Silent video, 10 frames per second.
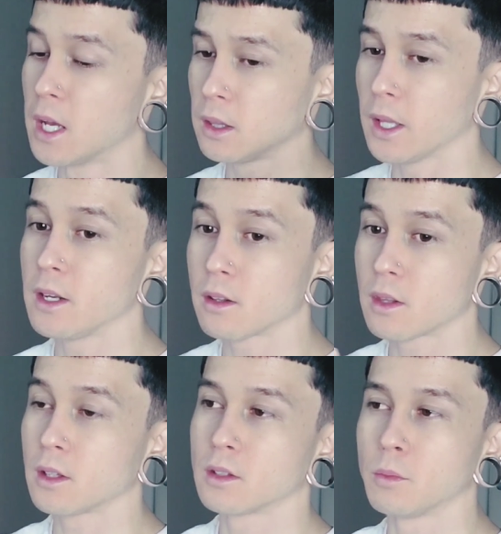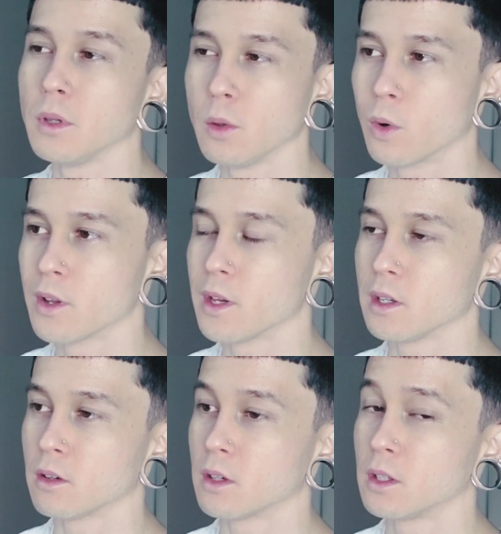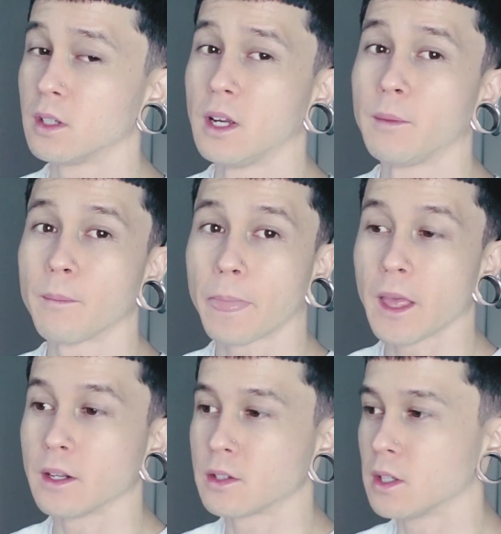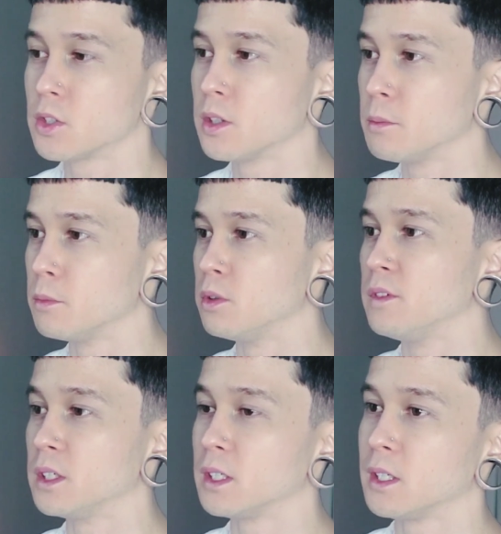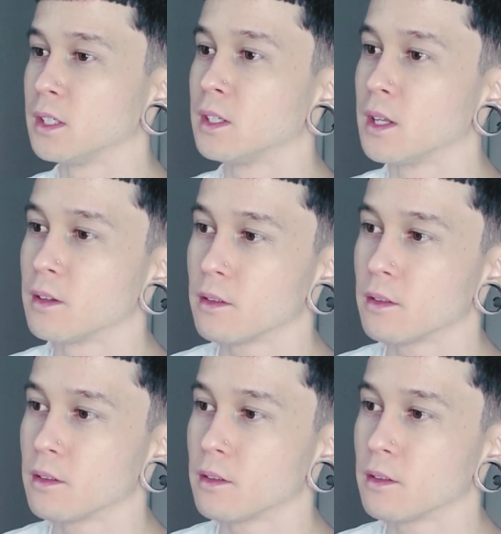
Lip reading: Letting things be where they are and essentially moving in